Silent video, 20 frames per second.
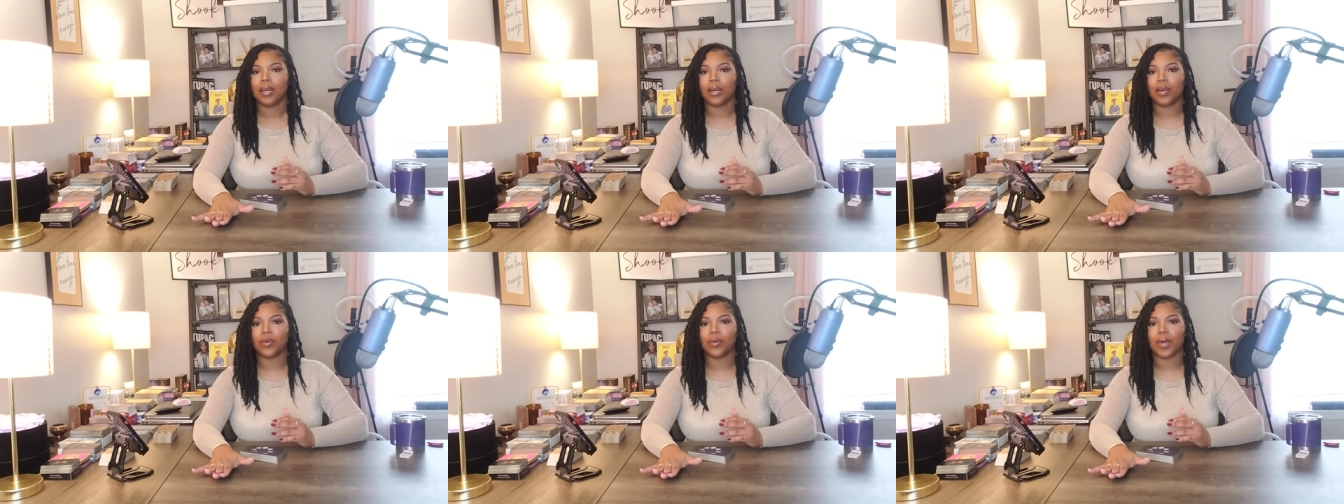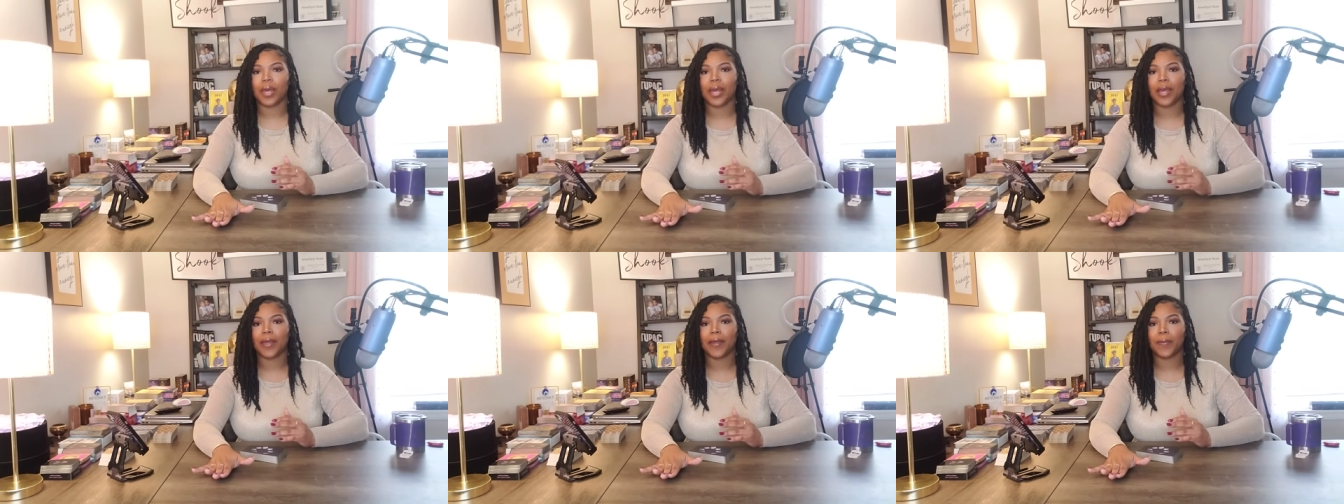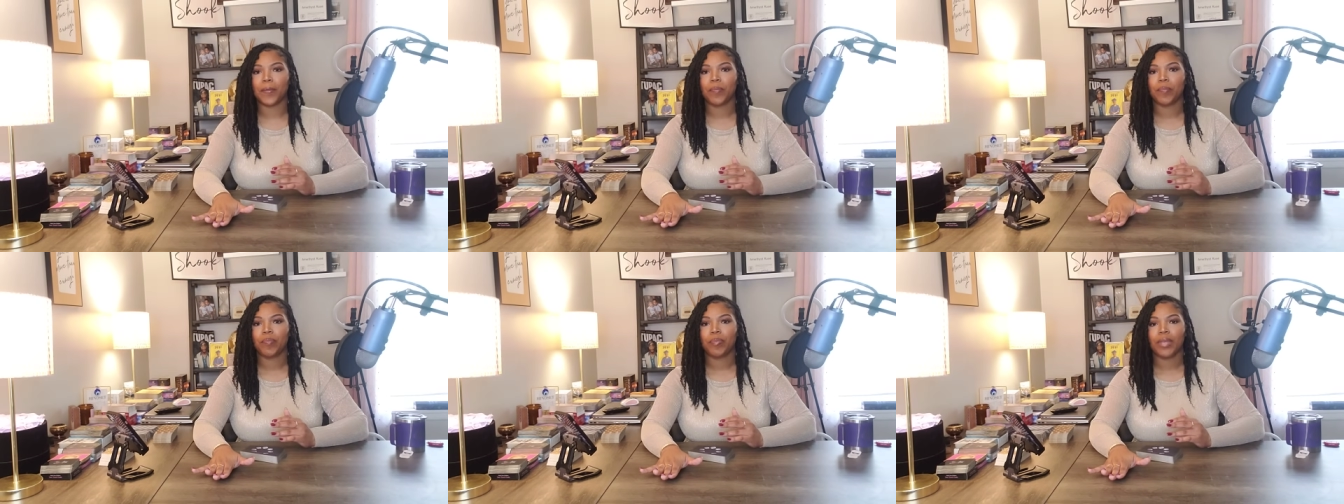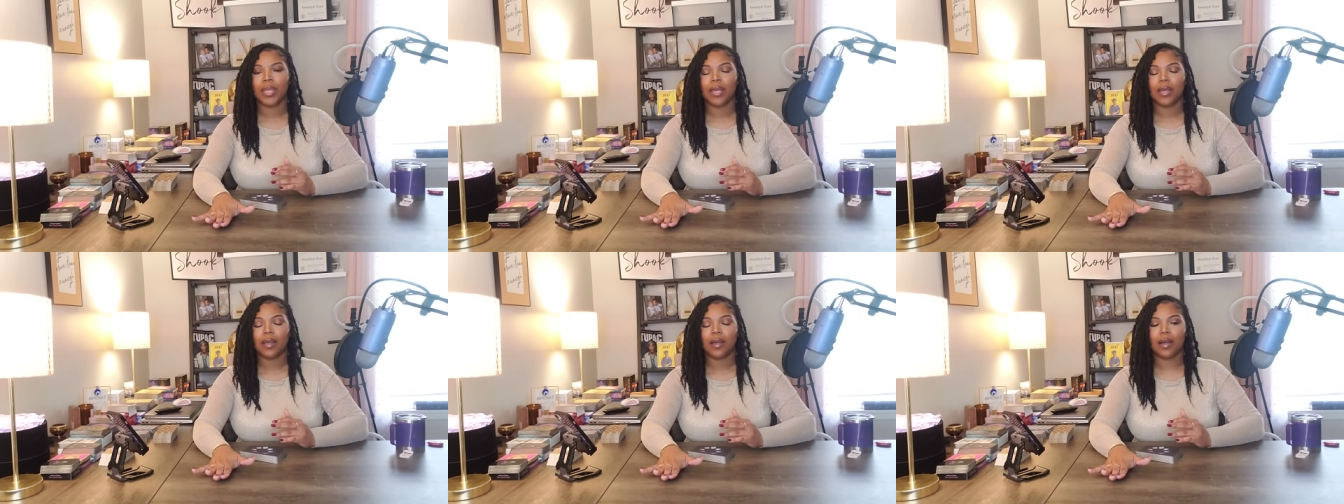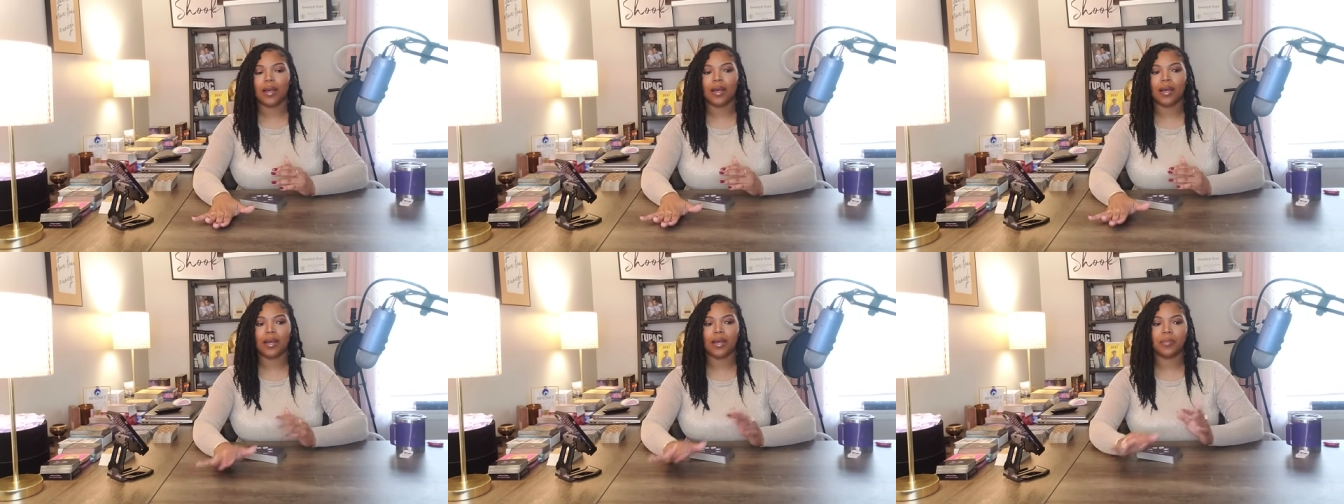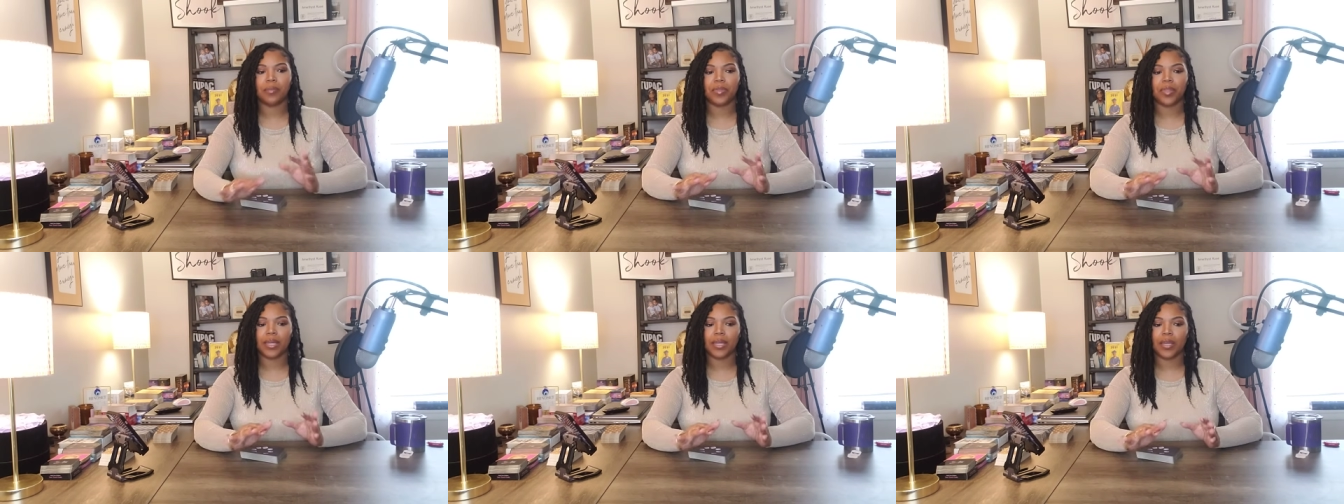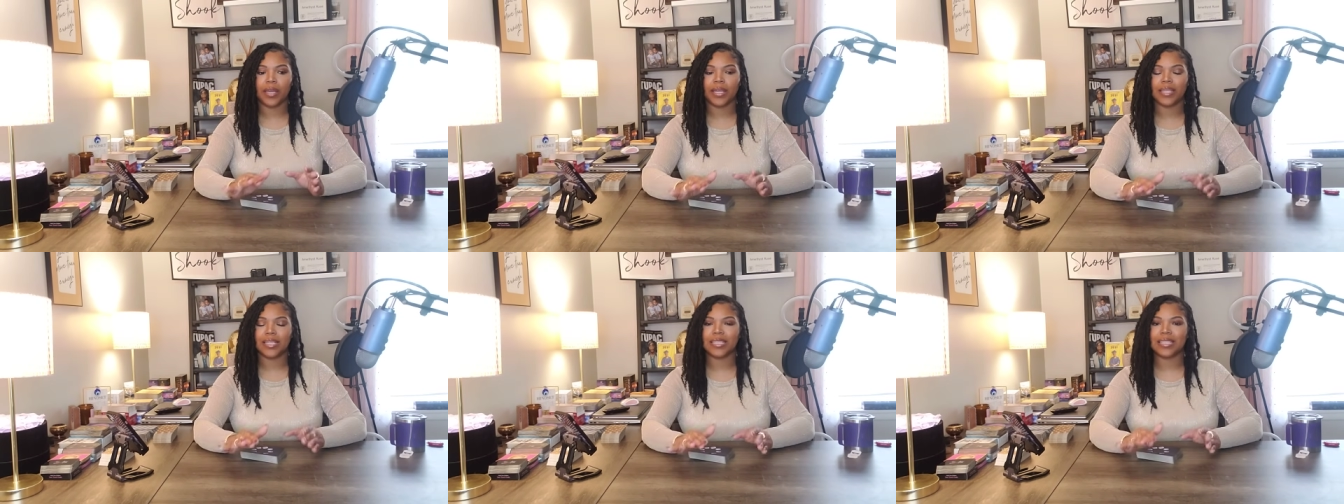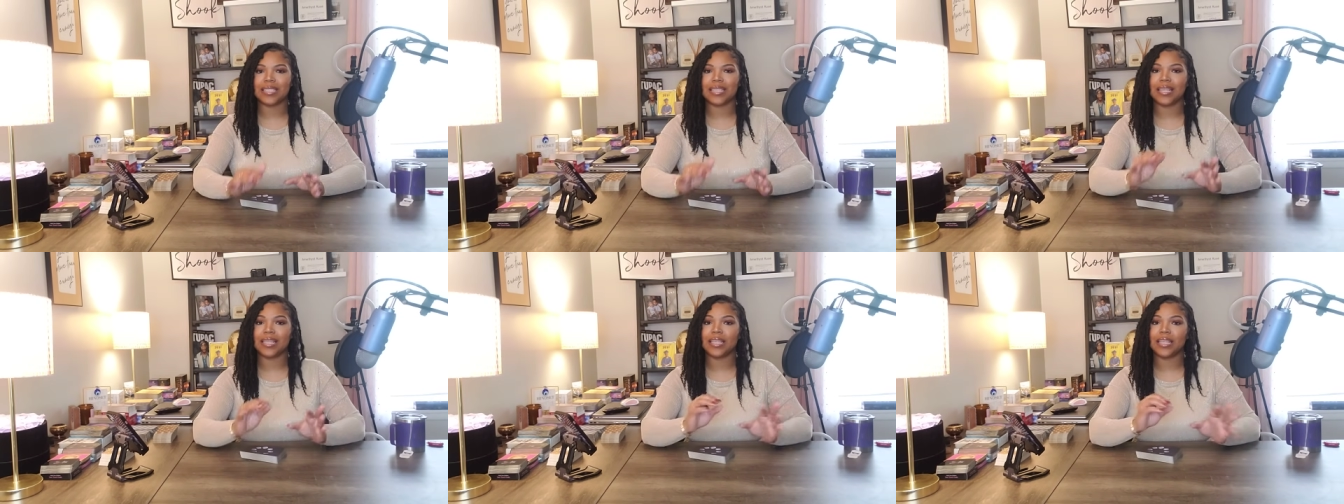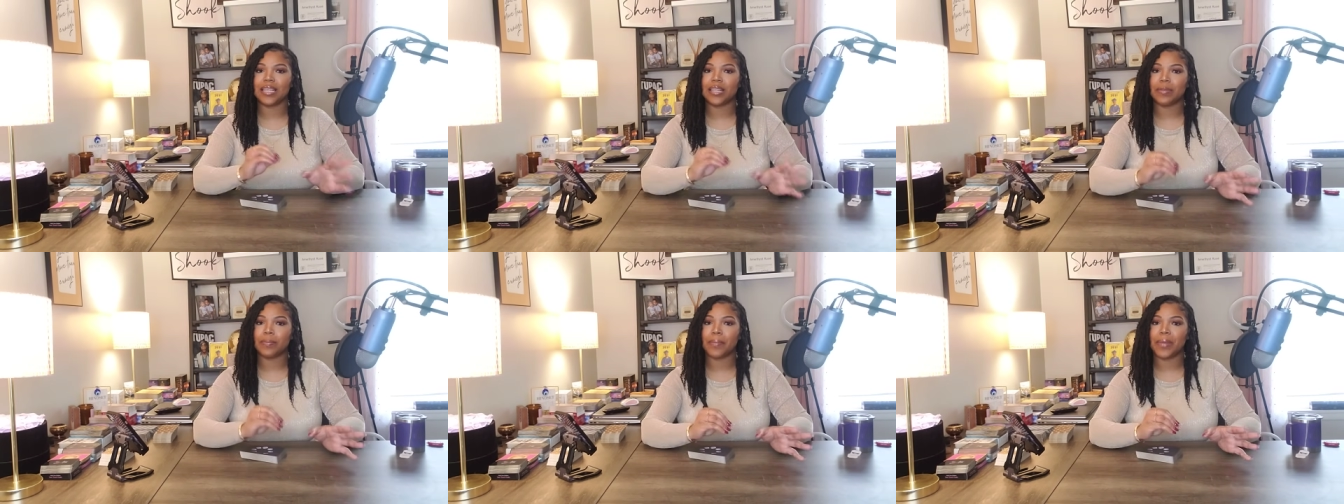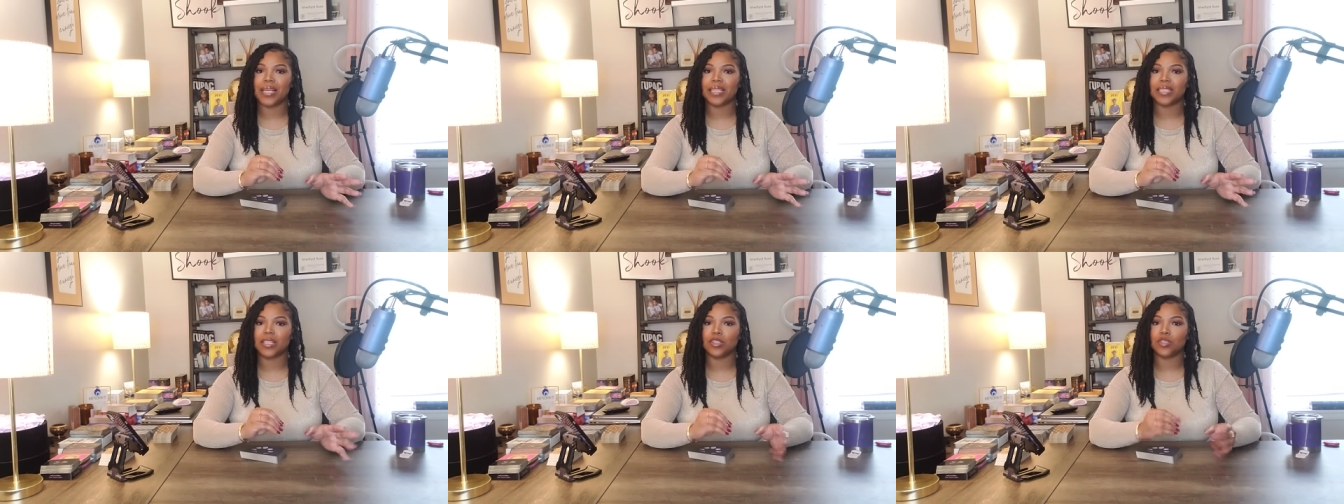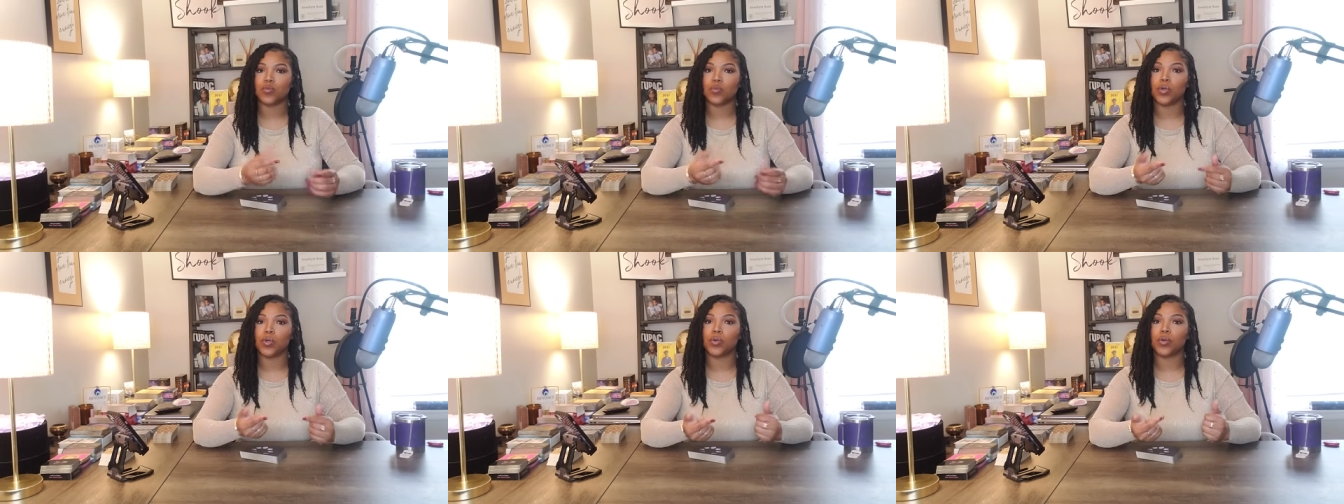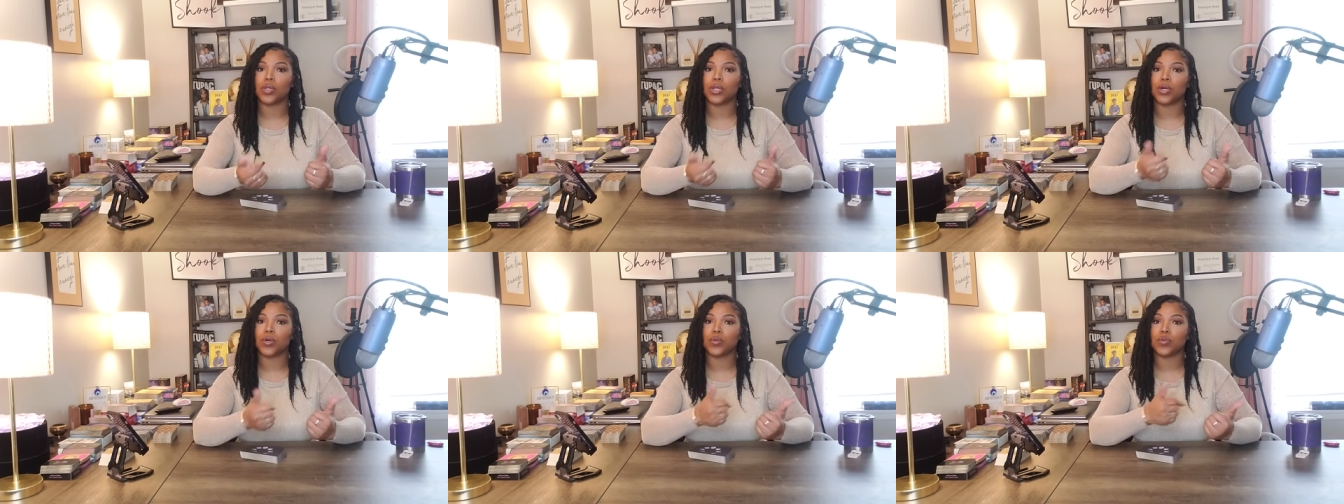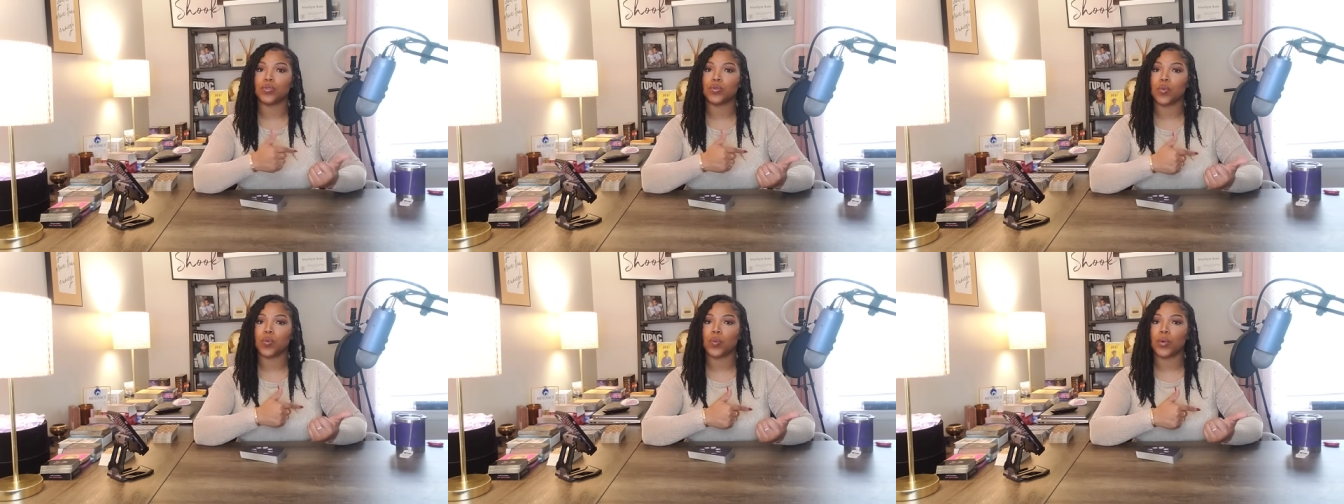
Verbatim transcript: Okay. Um, the extended message will close